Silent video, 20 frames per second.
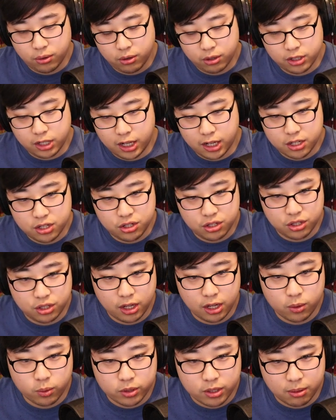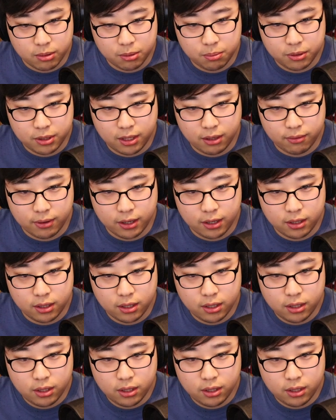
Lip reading: or an oxygen tank, which I'm gonna put that right